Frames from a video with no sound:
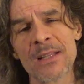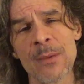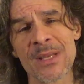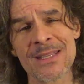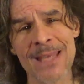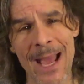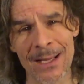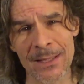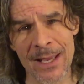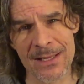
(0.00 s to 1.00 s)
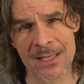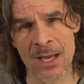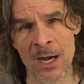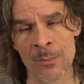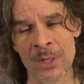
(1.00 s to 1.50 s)
them exactly as they
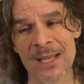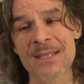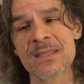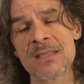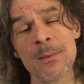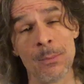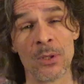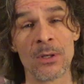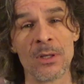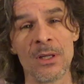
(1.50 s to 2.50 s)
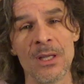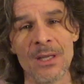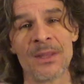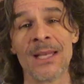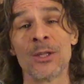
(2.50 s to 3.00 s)
are, but a symbol
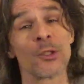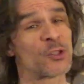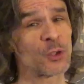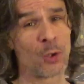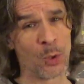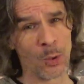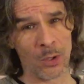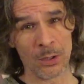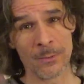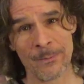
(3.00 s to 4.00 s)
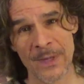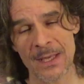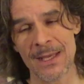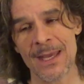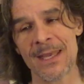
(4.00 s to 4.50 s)
that looks cool.
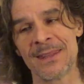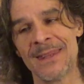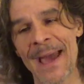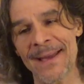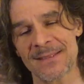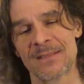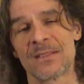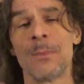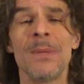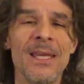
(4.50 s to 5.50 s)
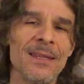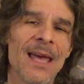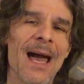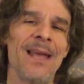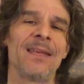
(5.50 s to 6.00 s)
That's, to me,
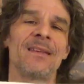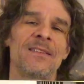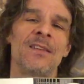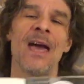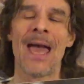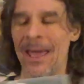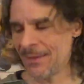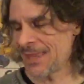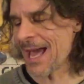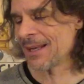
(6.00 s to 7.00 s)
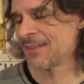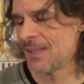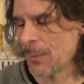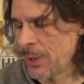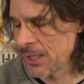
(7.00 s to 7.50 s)
that is the
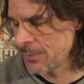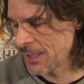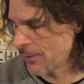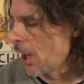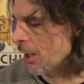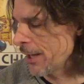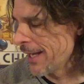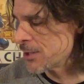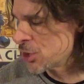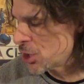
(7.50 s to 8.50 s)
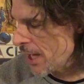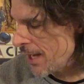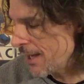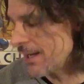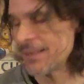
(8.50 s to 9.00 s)
epitome of art, and
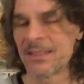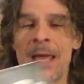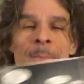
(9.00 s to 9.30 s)
Jay is a